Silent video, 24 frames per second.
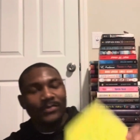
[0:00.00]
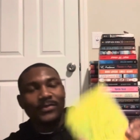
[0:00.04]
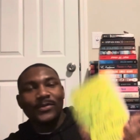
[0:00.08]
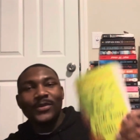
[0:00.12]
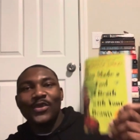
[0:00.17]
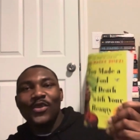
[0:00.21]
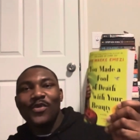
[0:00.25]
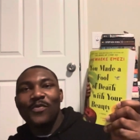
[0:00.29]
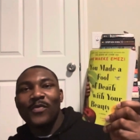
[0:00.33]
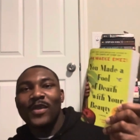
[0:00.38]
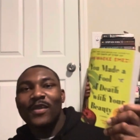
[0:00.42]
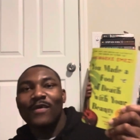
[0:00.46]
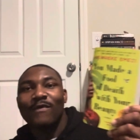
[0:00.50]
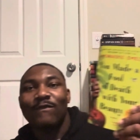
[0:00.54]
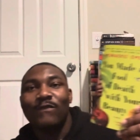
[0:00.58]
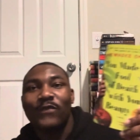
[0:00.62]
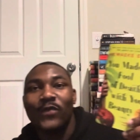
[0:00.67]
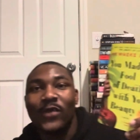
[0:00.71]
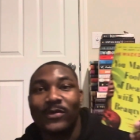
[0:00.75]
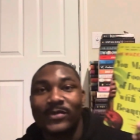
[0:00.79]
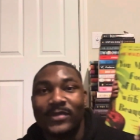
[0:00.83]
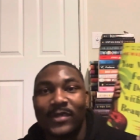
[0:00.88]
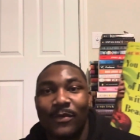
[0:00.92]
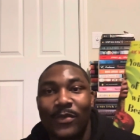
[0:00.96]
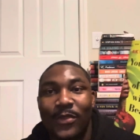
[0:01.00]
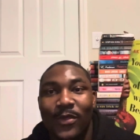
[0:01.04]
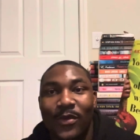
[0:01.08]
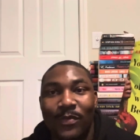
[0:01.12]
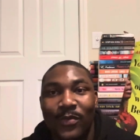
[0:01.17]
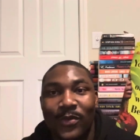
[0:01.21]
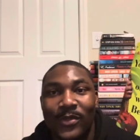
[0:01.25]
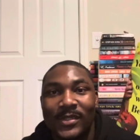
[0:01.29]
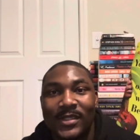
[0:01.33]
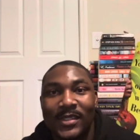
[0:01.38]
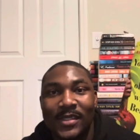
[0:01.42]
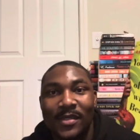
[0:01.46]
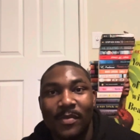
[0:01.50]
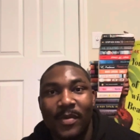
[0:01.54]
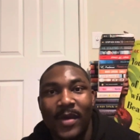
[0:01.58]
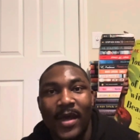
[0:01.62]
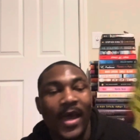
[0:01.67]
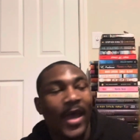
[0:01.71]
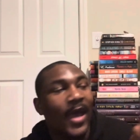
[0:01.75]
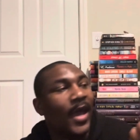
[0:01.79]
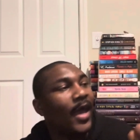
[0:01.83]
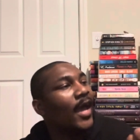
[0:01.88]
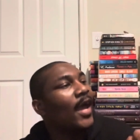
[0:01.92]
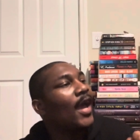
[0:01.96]
You Made a Fool of Death with Your Beauty
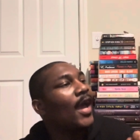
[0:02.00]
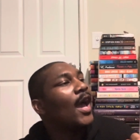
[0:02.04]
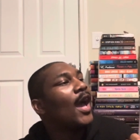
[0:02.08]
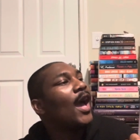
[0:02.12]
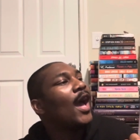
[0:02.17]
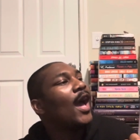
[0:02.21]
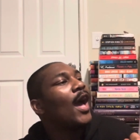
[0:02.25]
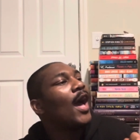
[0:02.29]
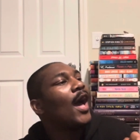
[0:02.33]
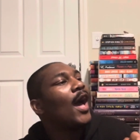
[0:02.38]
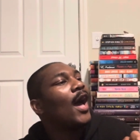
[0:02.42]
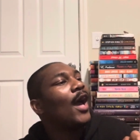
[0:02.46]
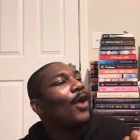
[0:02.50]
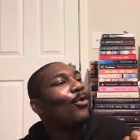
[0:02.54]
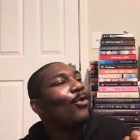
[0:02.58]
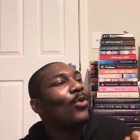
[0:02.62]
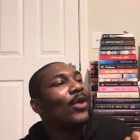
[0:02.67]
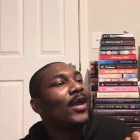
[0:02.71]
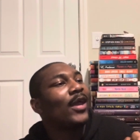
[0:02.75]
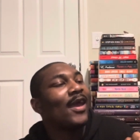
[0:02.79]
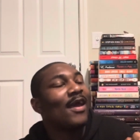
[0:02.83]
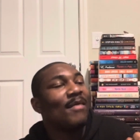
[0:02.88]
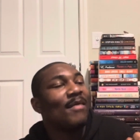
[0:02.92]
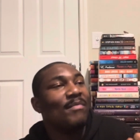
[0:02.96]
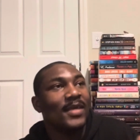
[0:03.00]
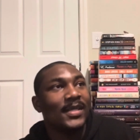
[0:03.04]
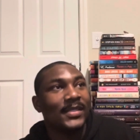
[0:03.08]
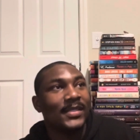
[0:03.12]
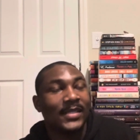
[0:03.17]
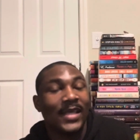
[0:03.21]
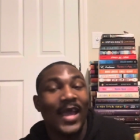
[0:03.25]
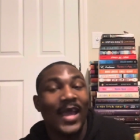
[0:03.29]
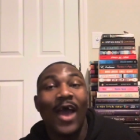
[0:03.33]
by Akwaeke Maisie.